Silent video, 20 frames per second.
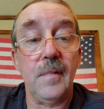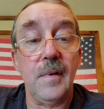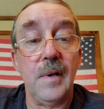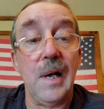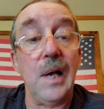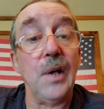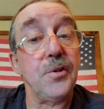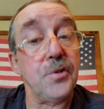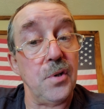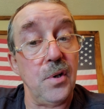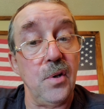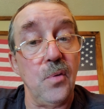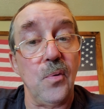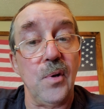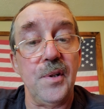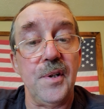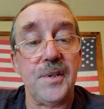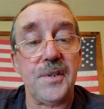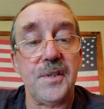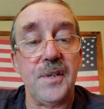I'll show you where
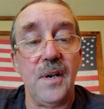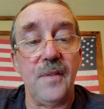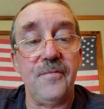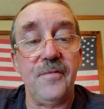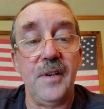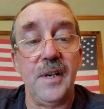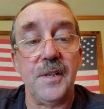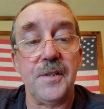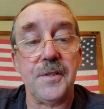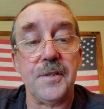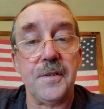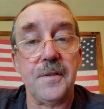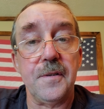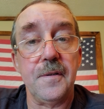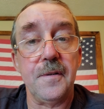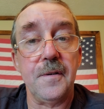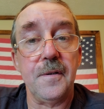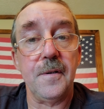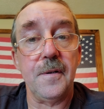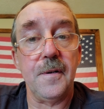this stuff is.
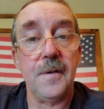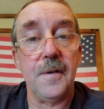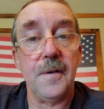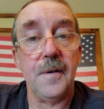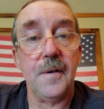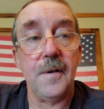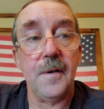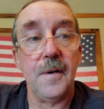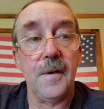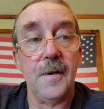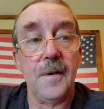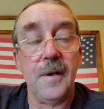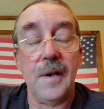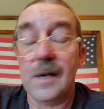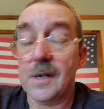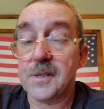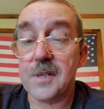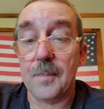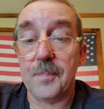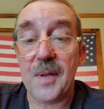Now
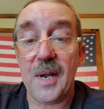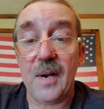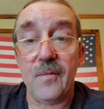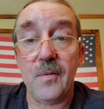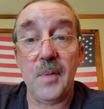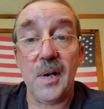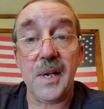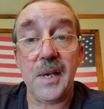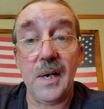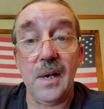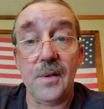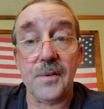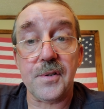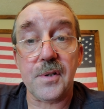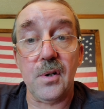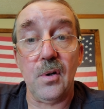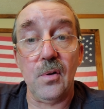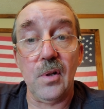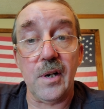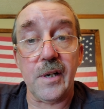it's up to everybody else to
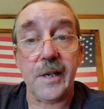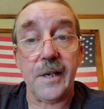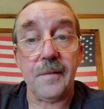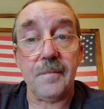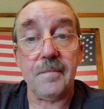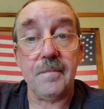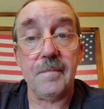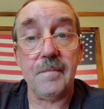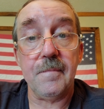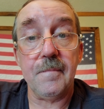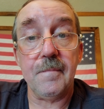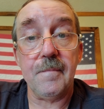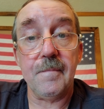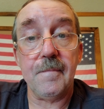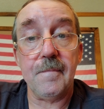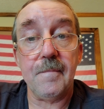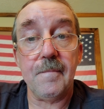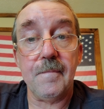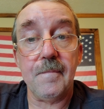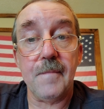go looking.
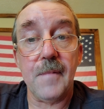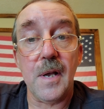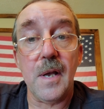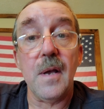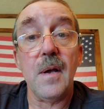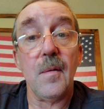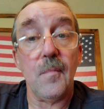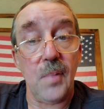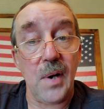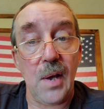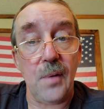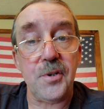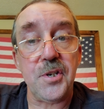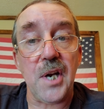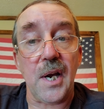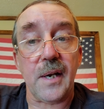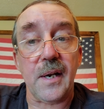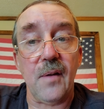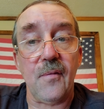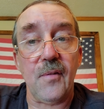But I would
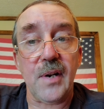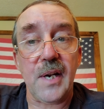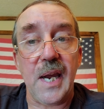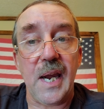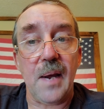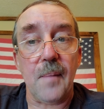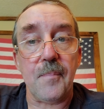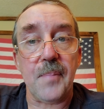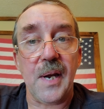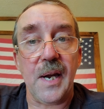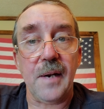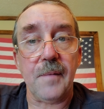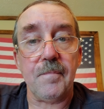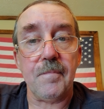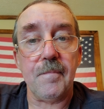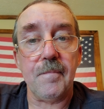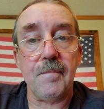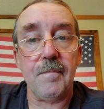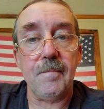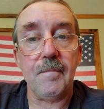check every campaign.
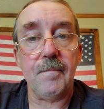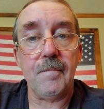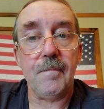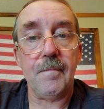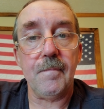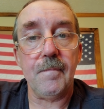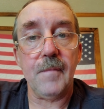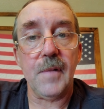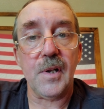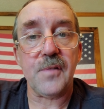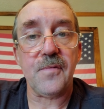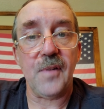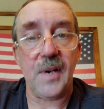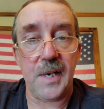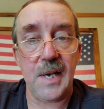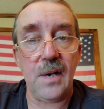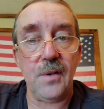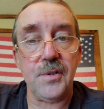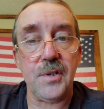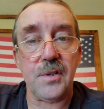Let's find
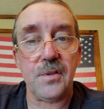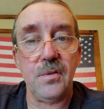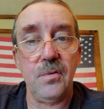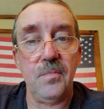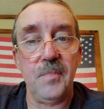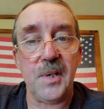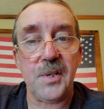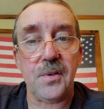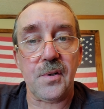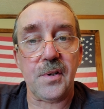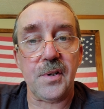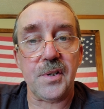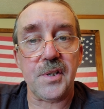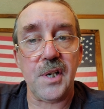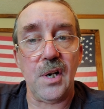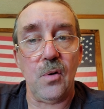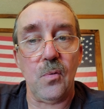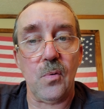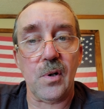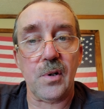out just who Mr.
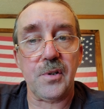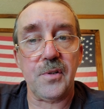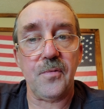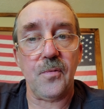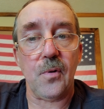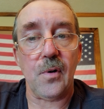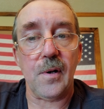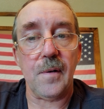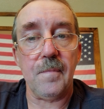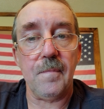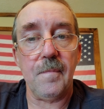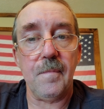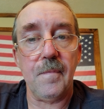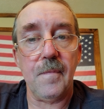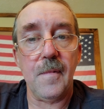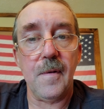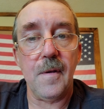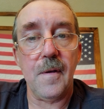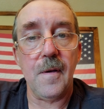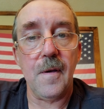Cassell works for.
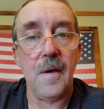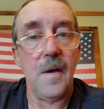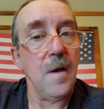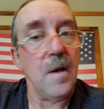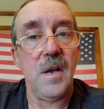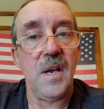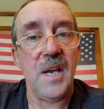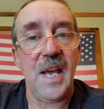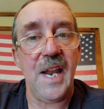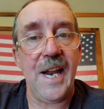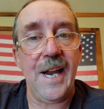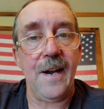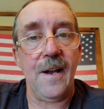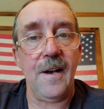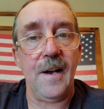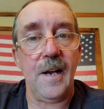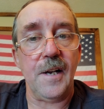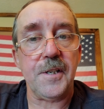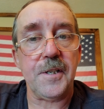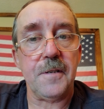It ain't
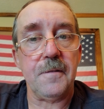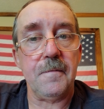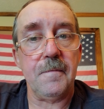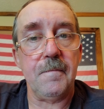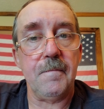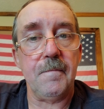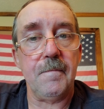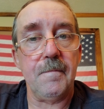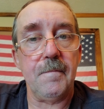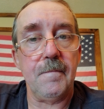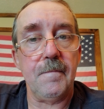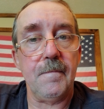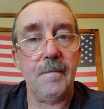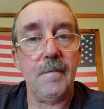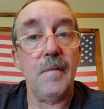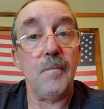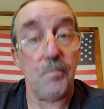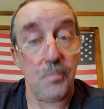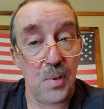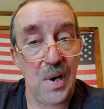us.
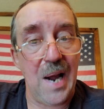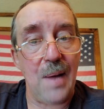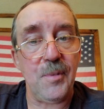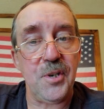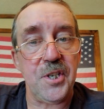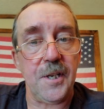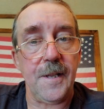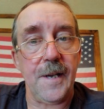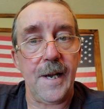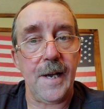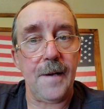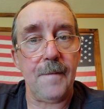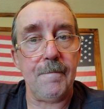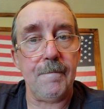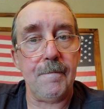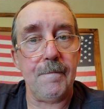Promise you that.